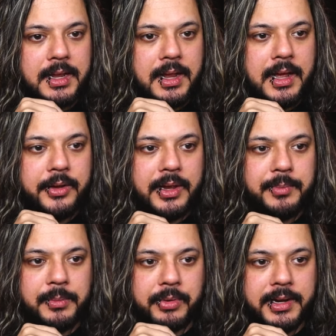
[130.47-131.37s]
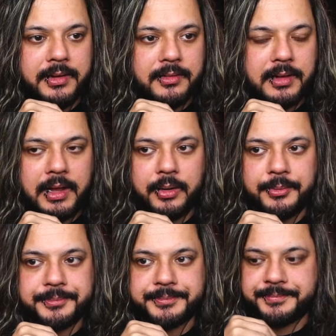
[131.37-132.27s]
How do you empty brain? I don't
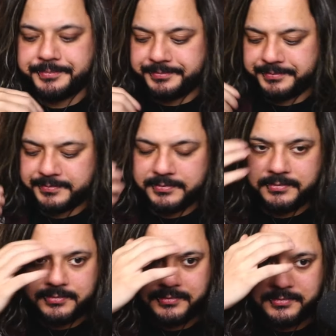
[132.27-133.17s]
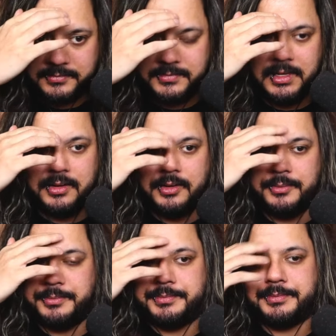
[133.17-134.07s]
know.
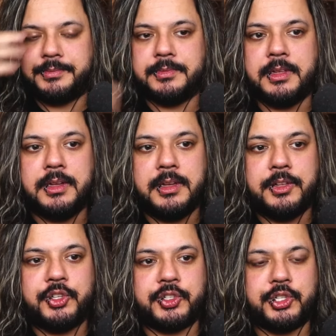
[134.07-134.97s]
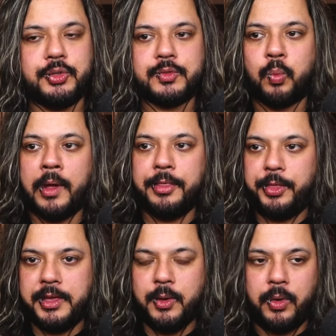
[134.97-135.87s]
Just choose one
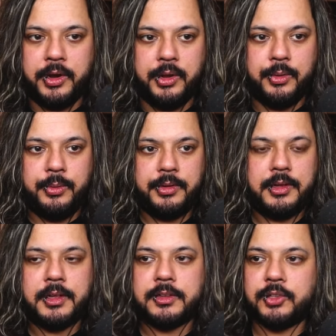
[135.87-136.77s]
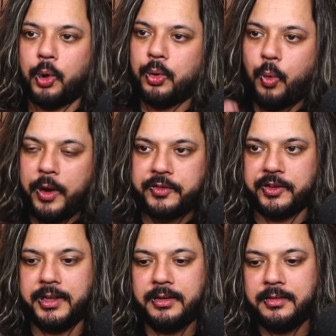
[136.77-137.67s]
thing you want to do. Don't question
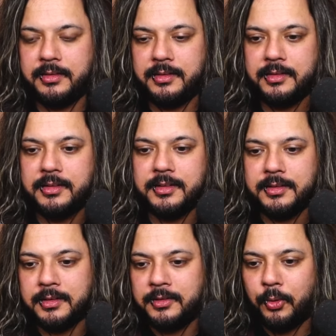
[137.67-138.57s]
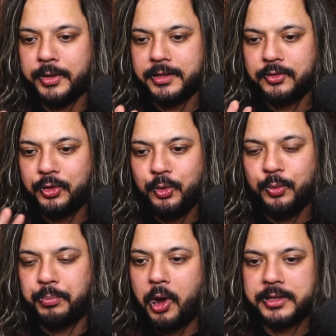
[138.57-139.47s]
it. Don't get too
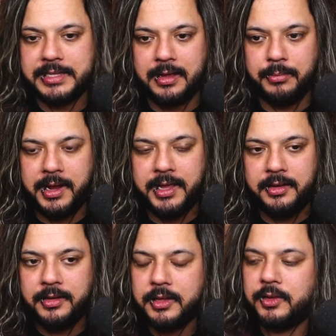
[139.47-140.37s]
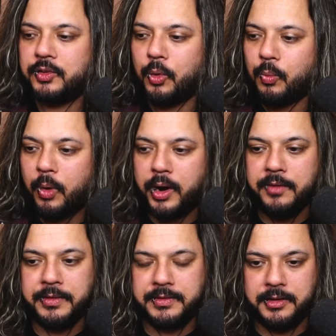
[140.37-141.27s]
bogged down by it. Don't worry if
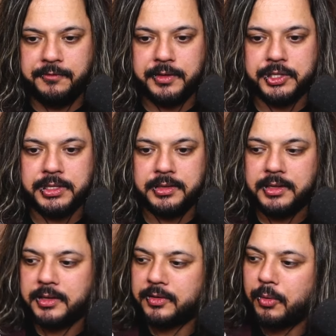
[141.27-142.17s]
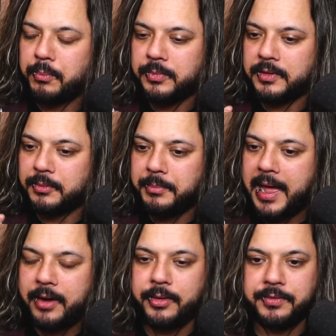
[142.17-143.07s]
it's inefficient. It doesn't
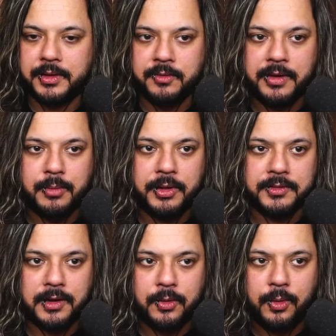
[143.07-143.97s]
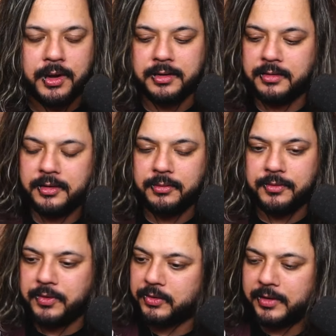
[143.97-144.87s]
matter if the conveyor belts aren't quite, you know, if
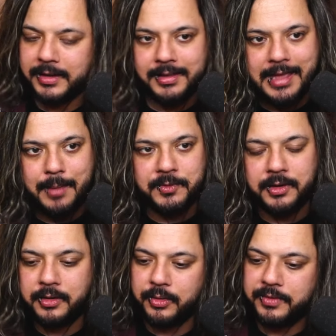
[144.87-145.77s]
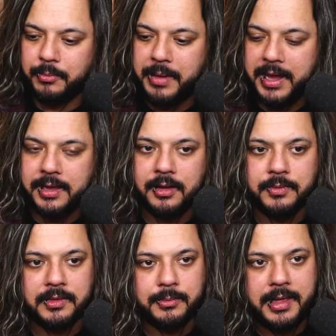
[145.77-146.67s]
there's like gaps in it or if they're backing up. It
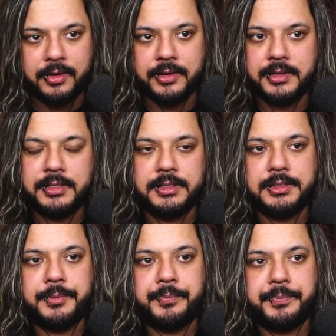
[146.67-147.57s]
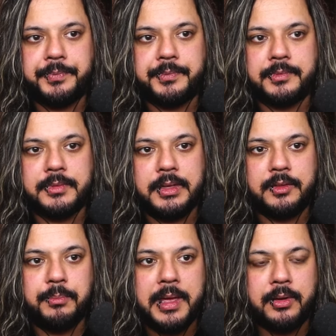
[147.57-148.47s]
doesn't matter. It's
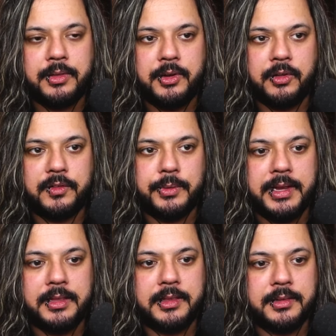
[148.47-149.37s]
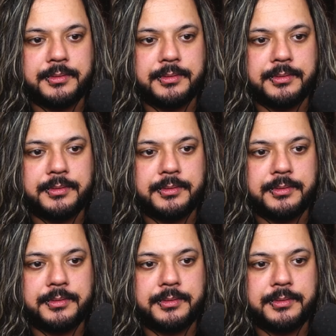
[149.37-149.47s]
better than not doing anything.